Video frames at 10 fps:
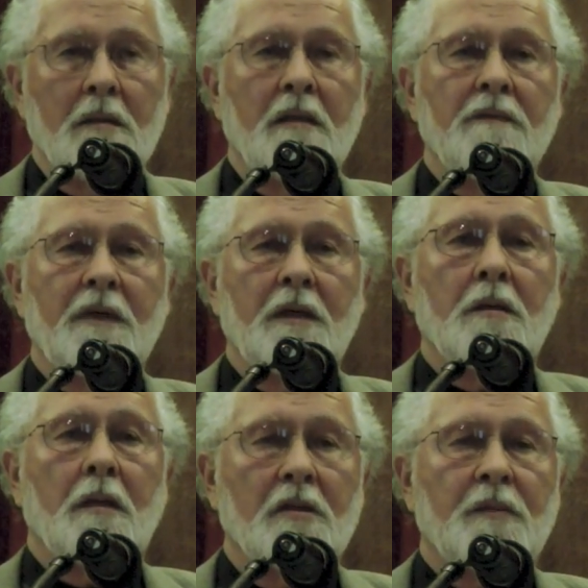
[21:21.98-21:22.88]
giving it
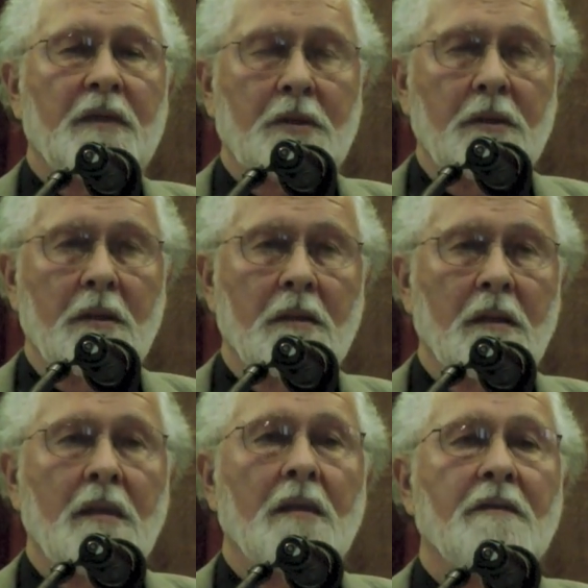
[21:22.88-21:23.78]
or expressing
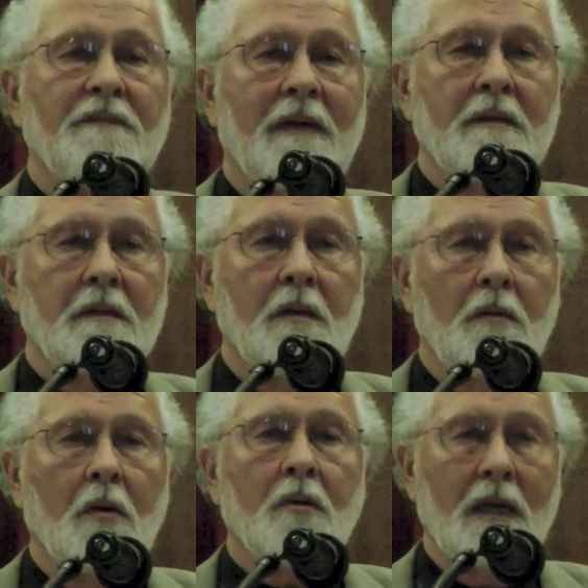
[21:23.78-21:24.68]
it in
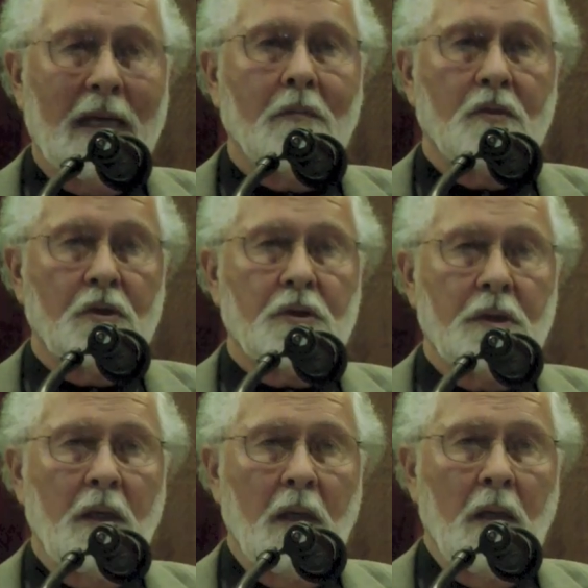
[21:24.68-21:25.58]
local
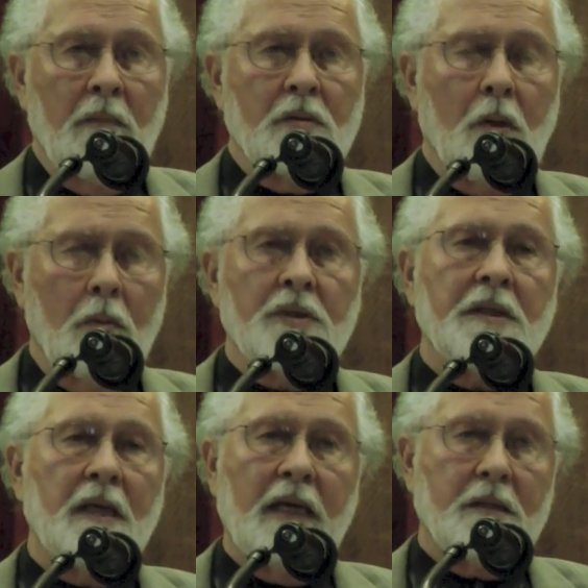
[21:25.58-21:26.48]
languages. It was
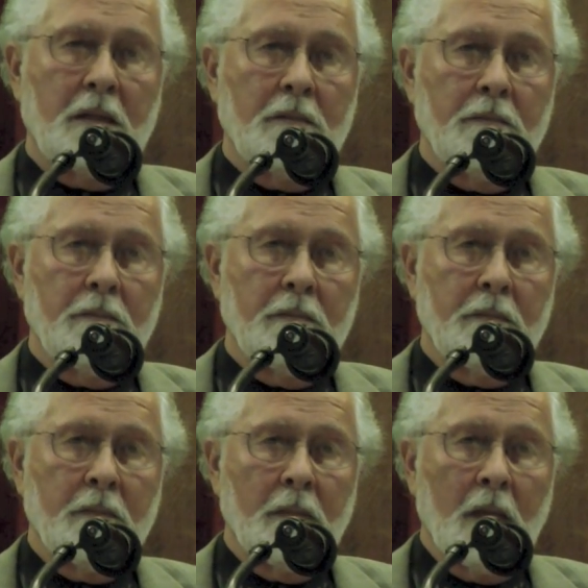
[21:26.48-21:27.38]
always in Latin,
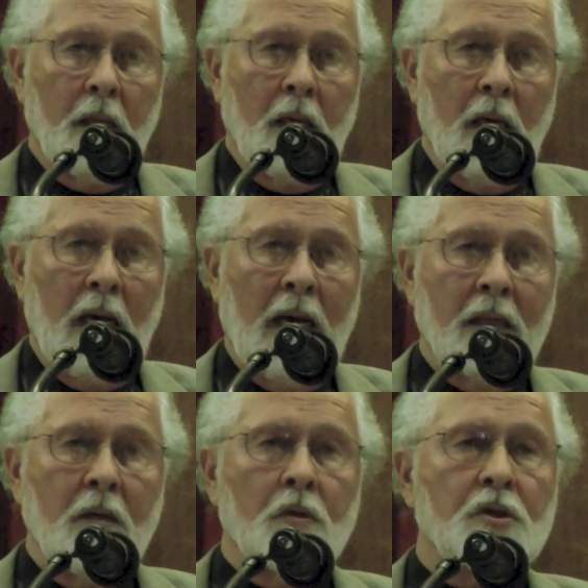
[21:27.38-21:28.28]

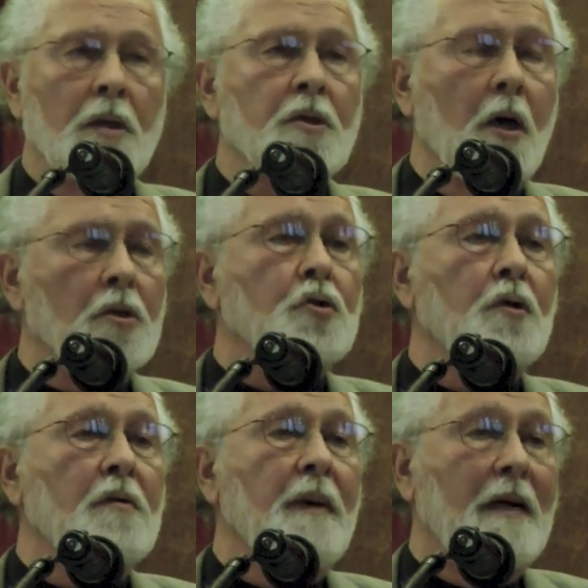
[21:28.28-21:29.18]
and it was not
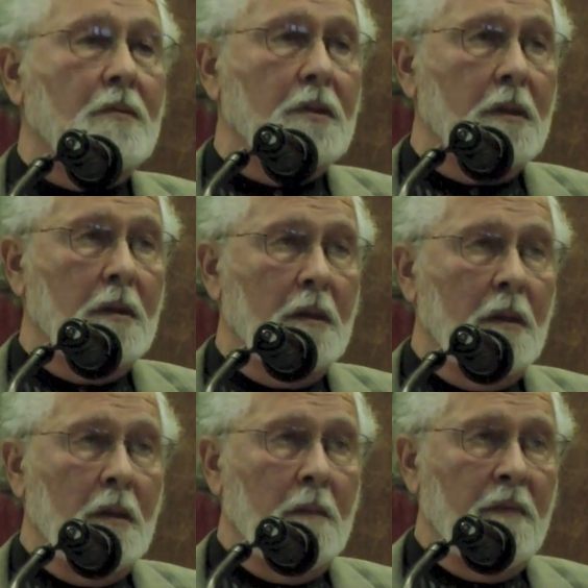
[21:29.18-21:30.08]
culturally bound
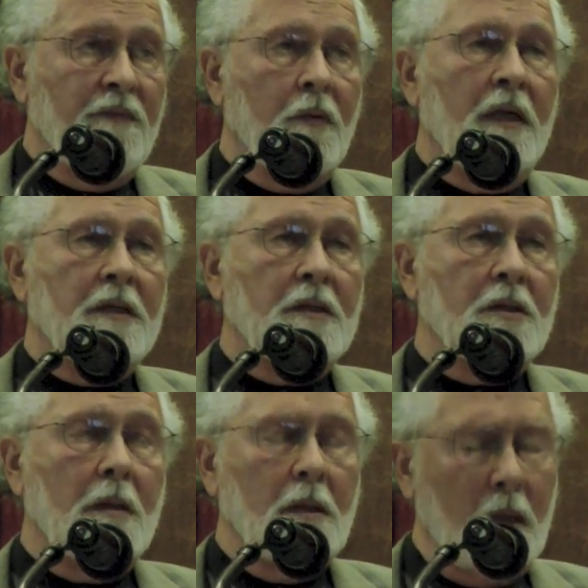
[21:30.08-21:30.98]
before
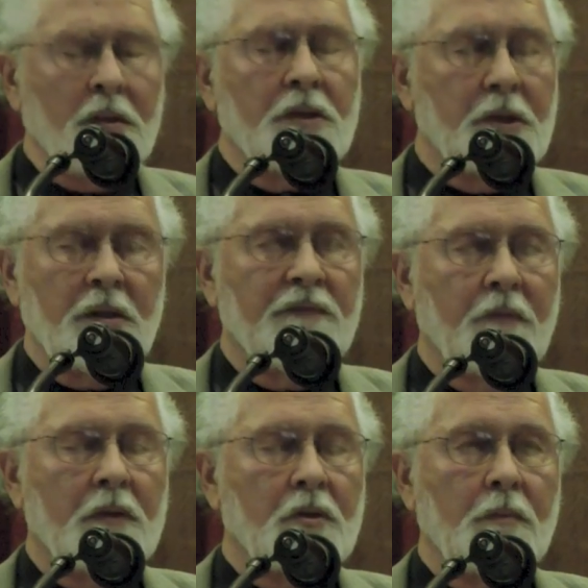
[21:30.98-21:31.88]

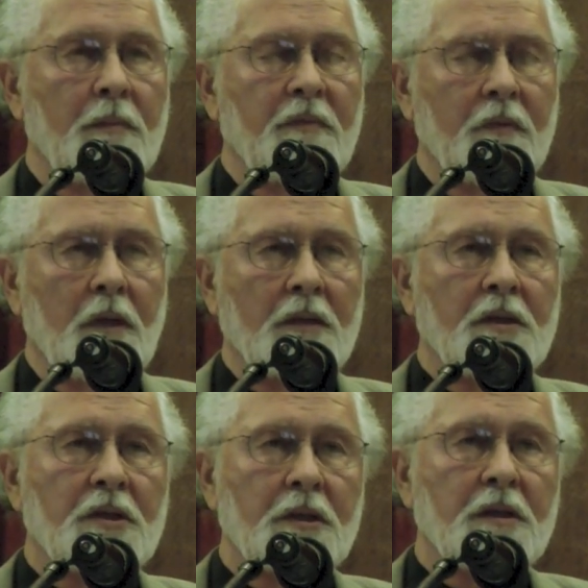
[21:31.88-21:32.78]
1964, excuse me. Before
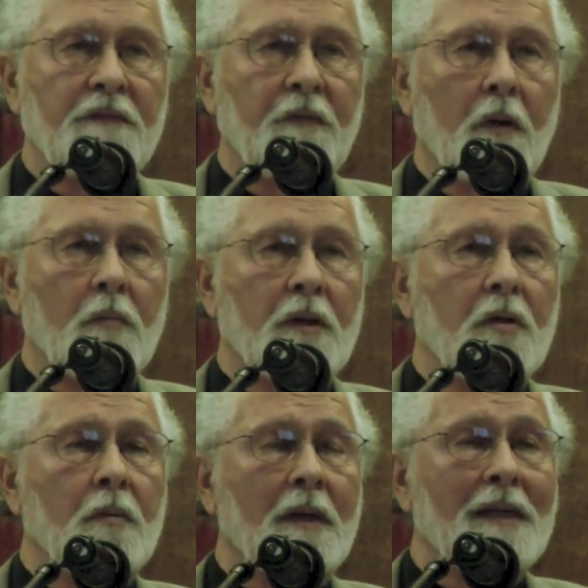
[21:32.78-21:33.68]
1964,
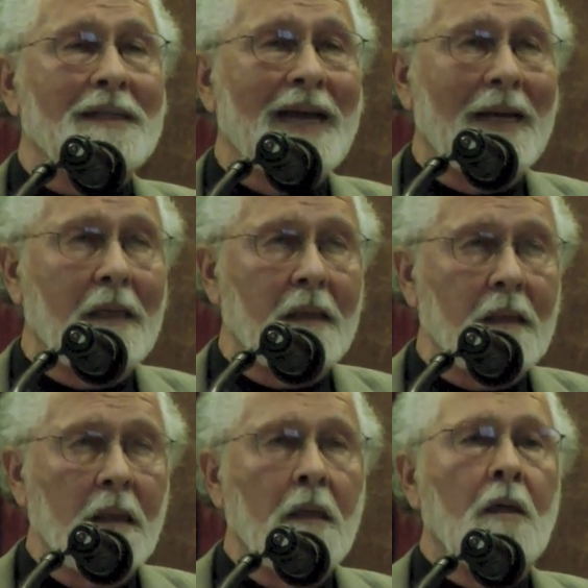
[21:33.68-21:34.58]
whether you were an
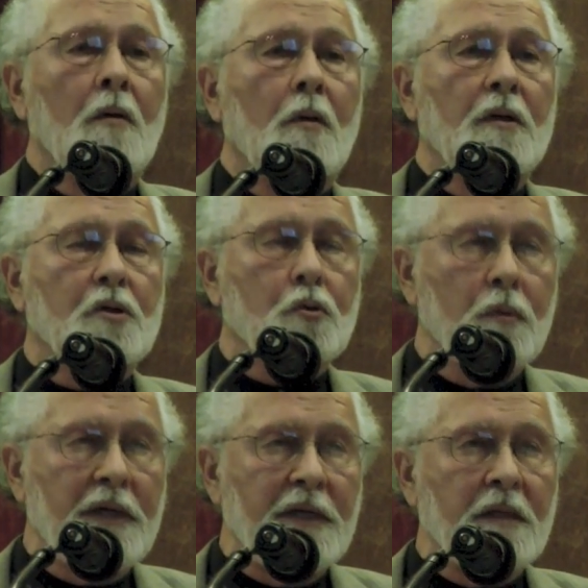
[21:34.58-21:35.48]
Italian or a
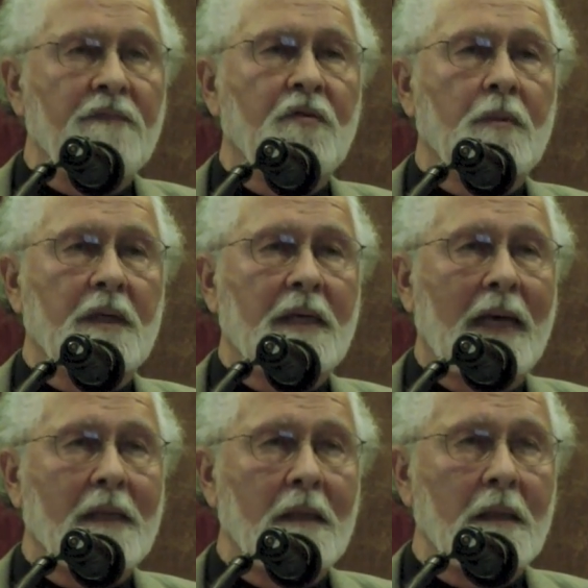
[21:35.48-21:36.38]
Swede, if you were a
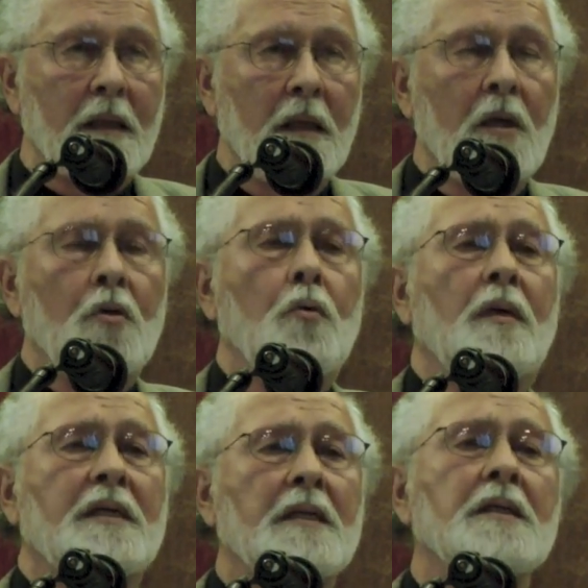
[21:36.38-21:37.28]
Catholic,
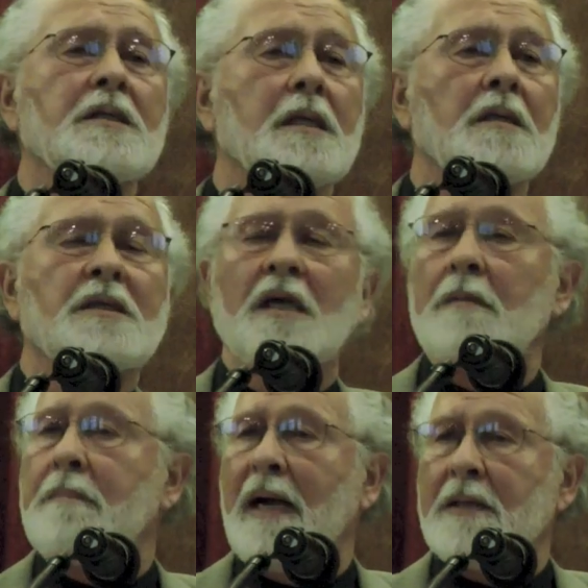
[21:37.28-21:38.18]
you attended the
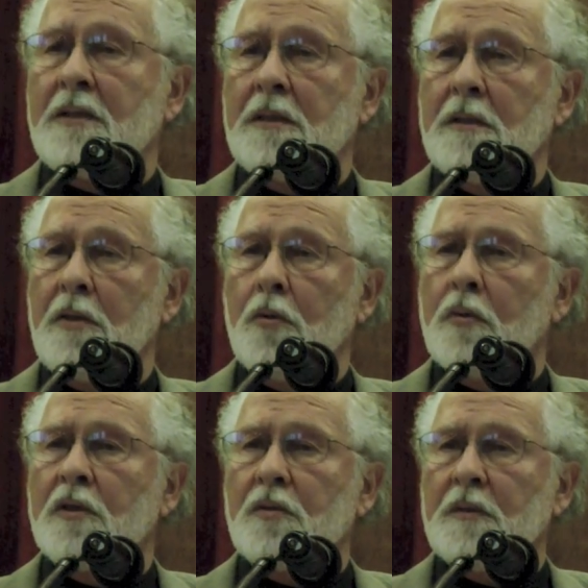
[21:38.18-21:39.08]
same Mass. The
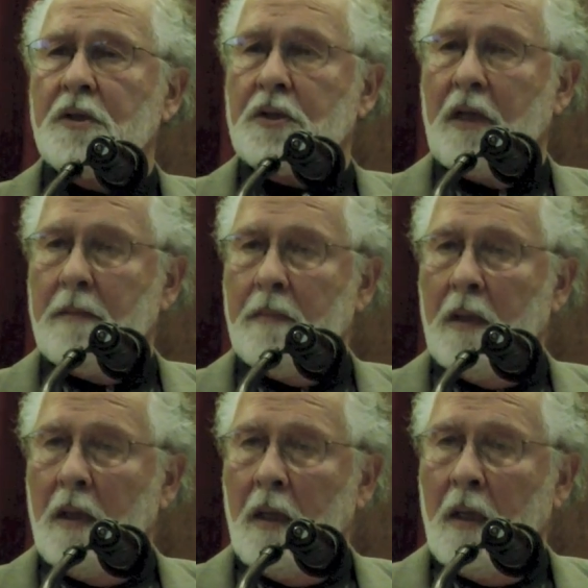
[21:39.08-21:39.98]
Eucharist was the
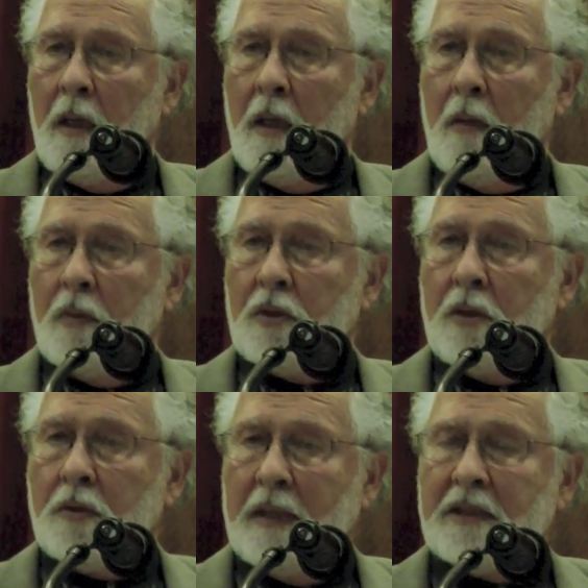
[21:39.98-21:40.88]
same.
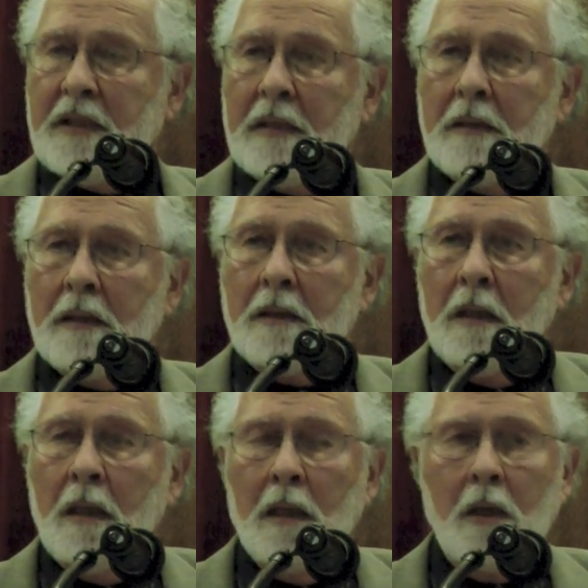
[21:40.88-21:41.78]
It
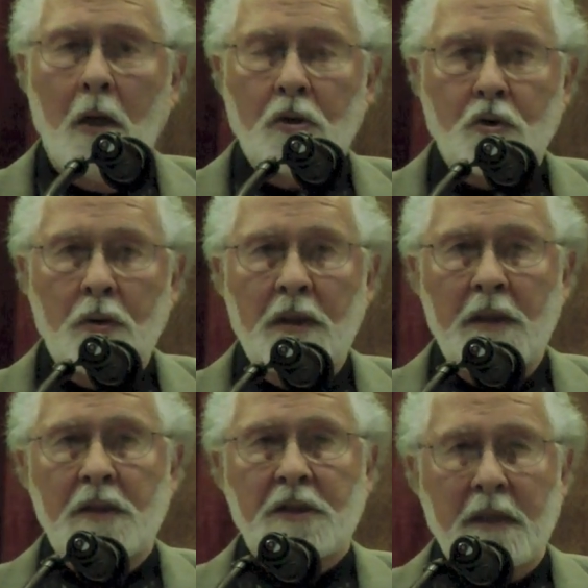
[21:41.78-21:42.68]
transcended cultural
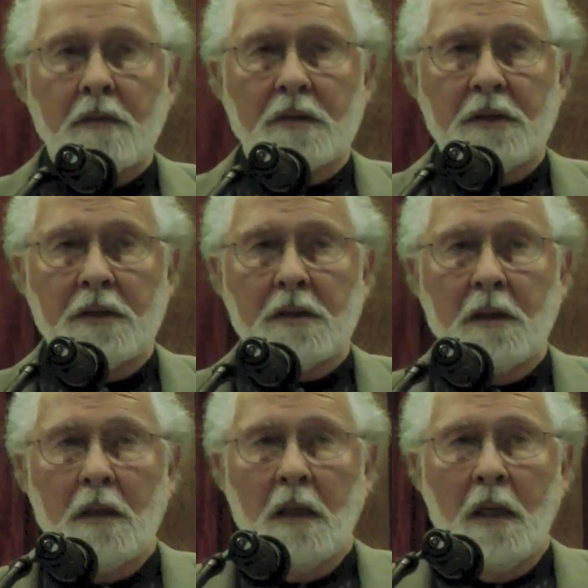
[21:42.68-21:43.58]

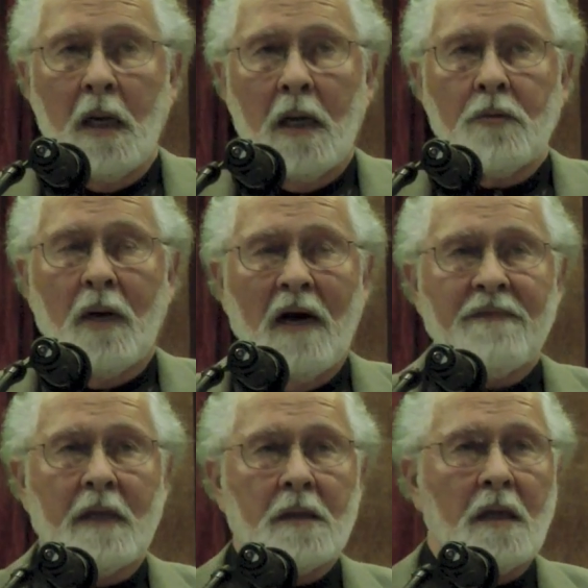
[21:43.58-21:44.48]
idiosyncrasies. And you
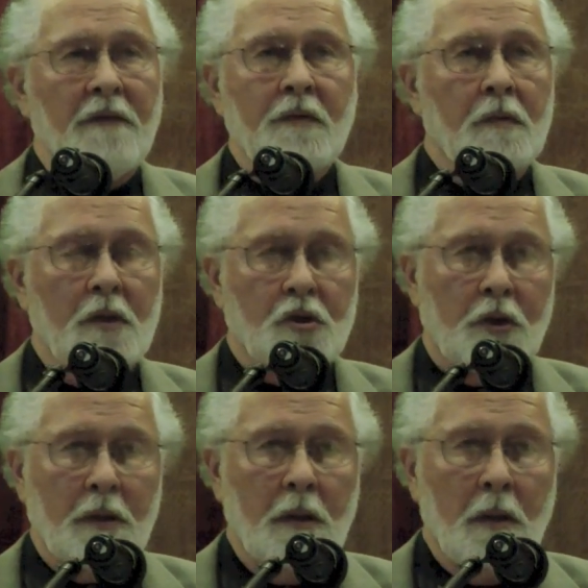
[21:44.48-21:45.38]
have that in every
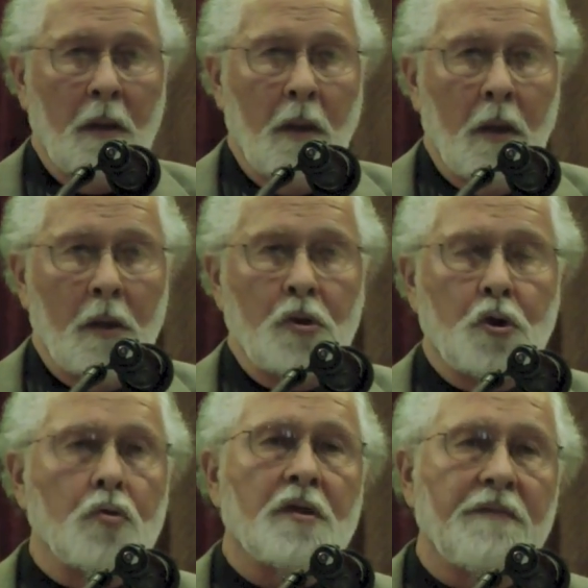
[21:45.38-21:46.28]
religion. The
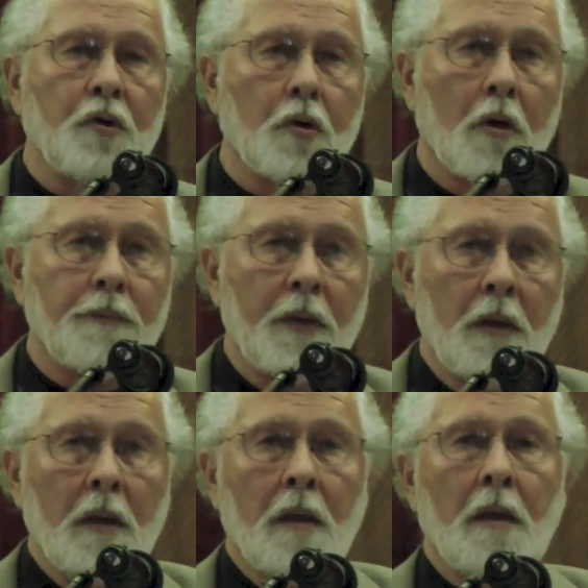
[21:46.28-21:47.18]
Jews of
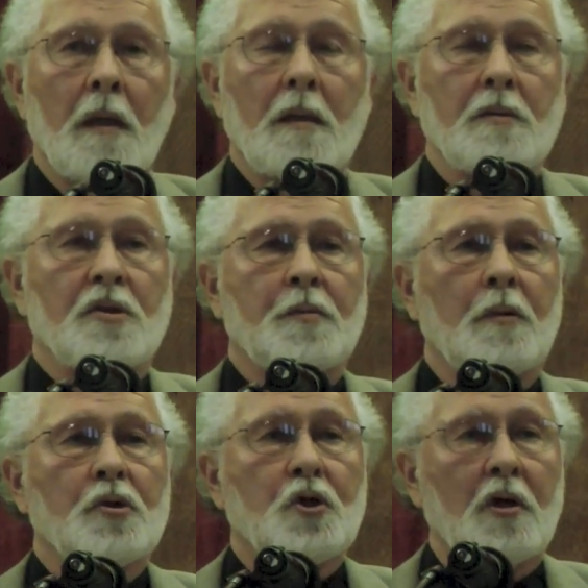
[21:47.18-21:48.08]
Europe
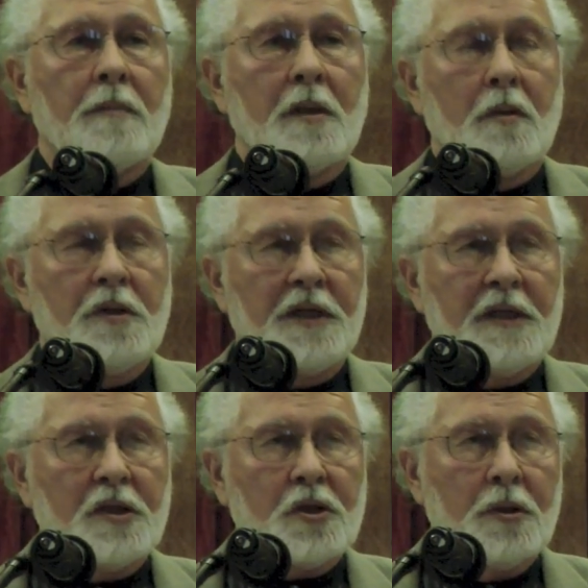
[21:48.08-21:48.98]
spoke German or
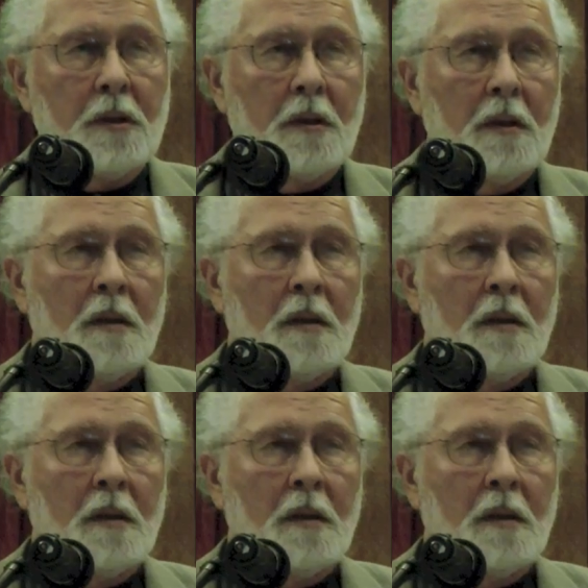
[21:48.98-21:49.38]
Yiddish.